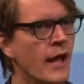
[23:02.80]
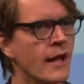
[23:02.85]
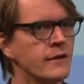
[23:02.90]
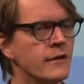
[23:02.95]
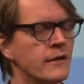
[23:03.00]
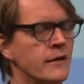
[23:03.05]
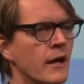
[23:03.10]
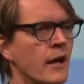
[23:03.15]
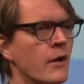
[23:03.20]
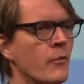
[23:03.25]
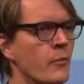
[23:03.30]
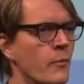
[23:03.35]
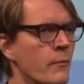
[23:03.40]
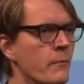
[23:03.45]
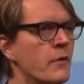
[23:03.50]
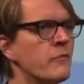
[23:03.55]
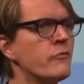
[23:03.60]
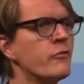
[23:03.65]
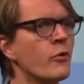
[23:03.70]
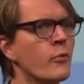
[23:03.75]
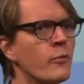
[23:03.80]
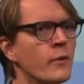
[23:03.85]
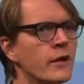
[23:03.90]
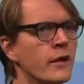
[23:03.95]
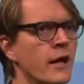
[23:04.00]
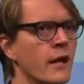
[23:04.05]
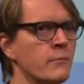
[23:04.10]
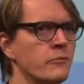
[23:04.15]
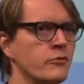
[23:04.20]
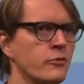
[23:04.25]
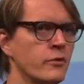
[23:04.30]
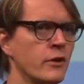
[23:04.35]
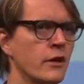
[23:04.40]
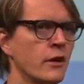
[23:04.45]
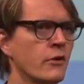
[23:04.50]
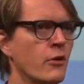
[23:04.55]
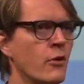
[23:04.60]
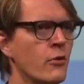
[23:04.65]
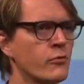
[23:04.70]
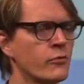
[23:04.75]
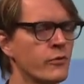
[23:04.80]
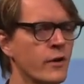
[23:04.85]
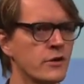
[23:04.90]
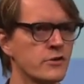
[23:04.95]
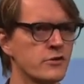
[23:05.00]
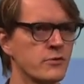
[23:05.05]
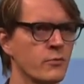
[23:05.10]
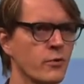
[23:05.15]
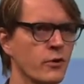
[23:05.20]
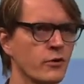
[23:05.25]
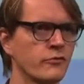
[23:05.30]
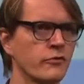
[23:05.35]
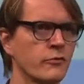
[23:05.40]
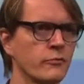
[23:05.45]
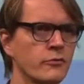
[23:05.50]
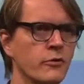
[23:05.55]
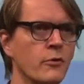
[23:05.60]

ended uh, before we came to the co-creation workshop.